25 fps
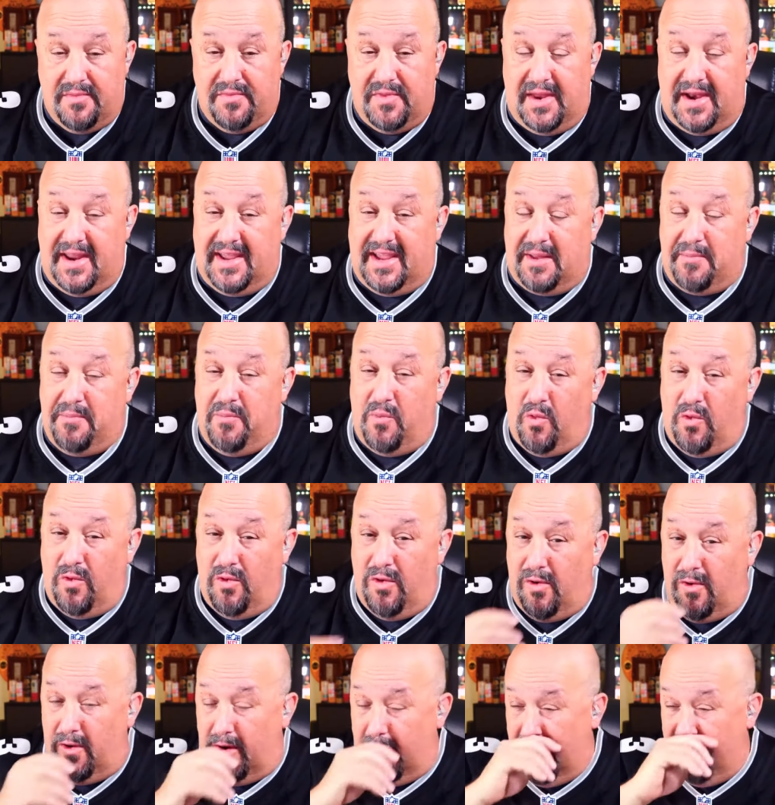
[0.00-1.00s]
Then I get
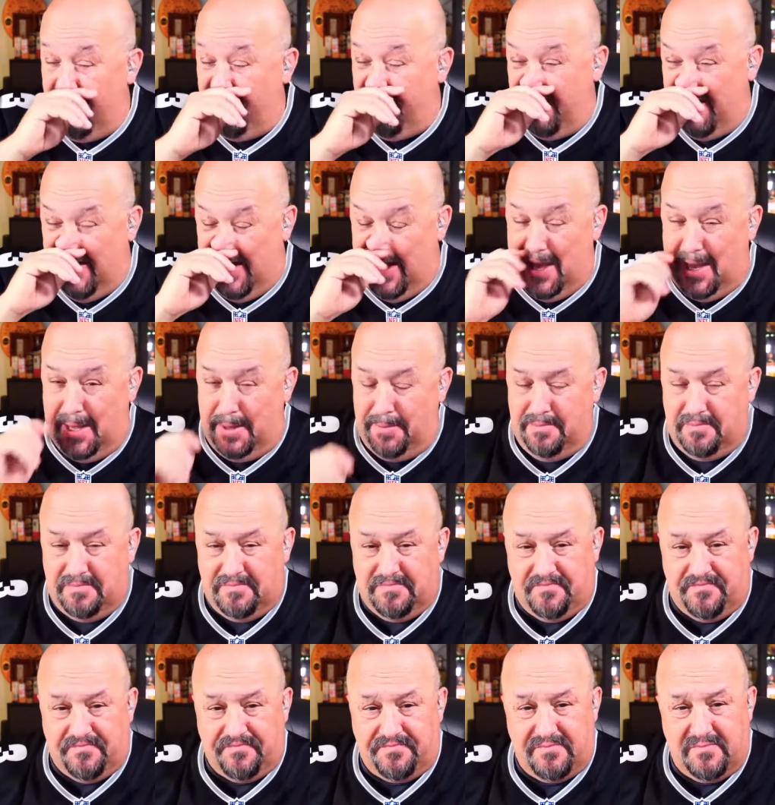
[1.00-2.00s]
more of
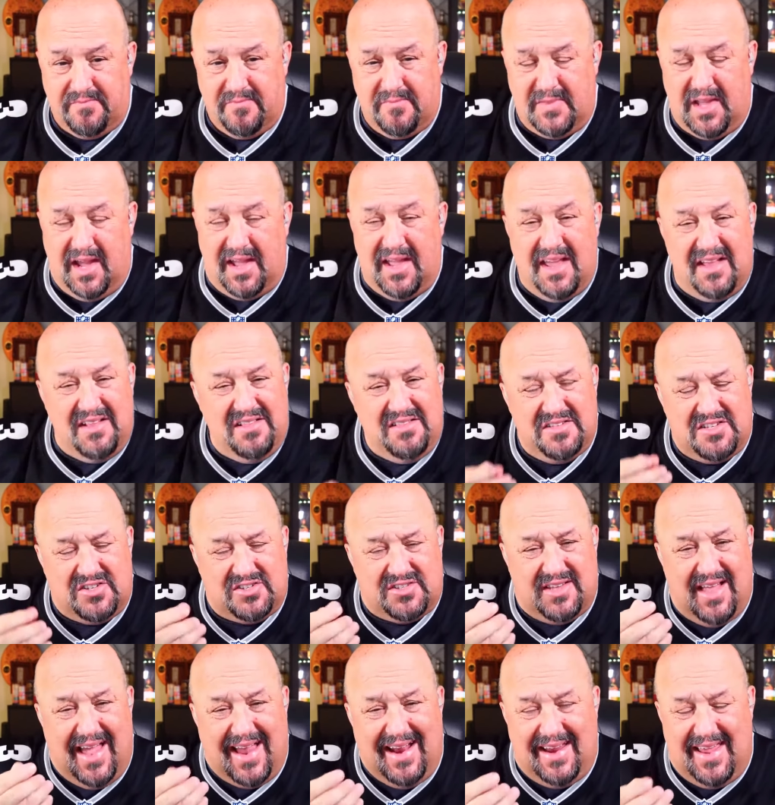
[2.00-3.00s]

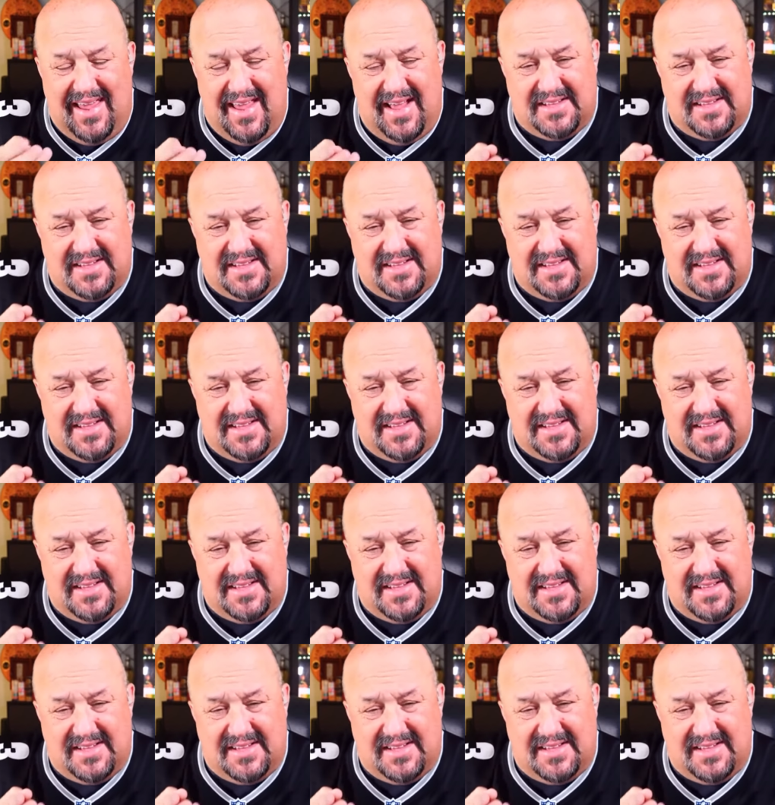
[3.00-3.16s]
slight